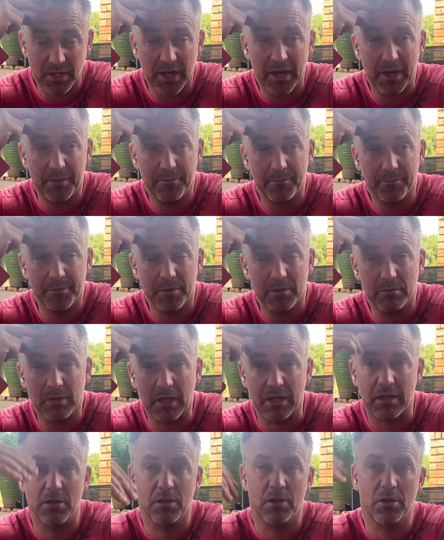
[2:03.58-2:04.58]
um,
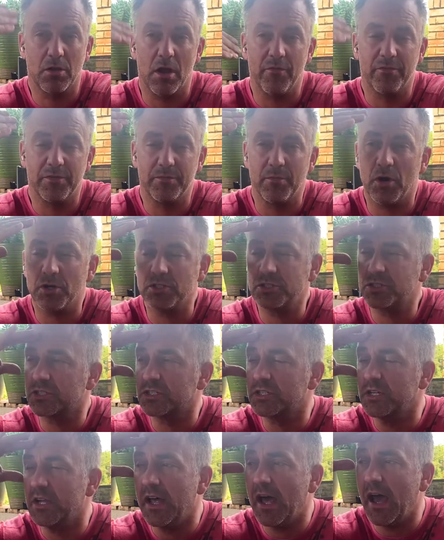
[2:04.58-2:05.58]
like COVID
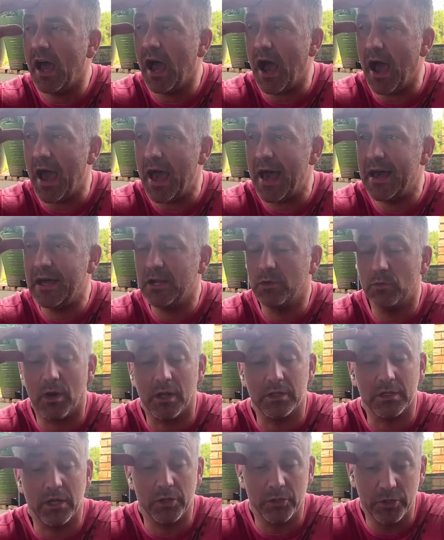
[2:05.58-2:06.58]
masks and
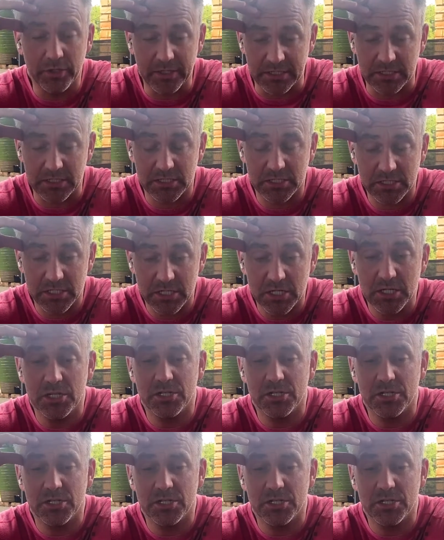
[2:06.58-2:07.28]
wild eye hoodies.